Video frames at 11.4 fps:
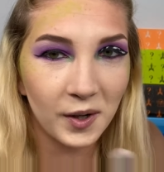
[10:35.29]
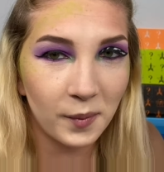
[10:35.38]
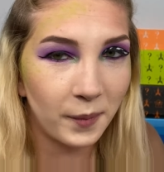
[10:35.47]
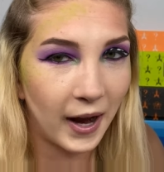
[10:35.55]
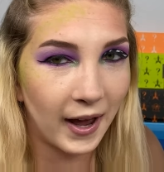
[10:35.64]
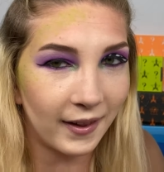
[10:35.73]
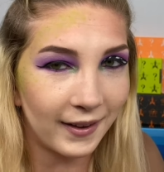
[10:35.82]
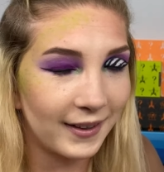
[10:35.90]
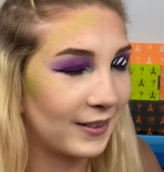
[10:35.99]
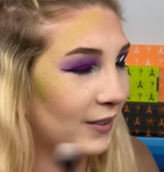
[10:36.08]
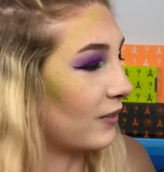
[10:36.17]

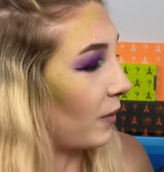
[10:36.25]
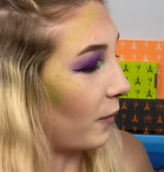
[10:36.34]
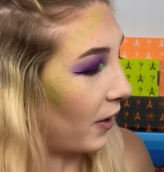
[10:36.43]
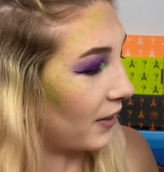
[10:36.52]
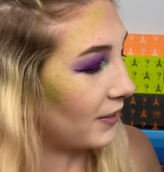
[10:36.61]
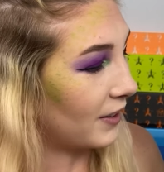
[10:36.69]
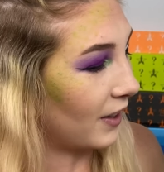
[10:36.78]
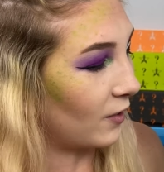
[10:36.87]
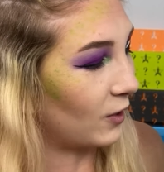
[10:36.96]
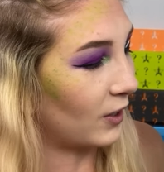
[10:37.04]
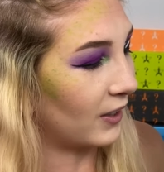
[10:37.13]
palette from
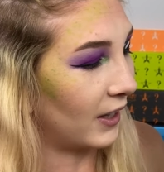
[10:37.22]
Anastasia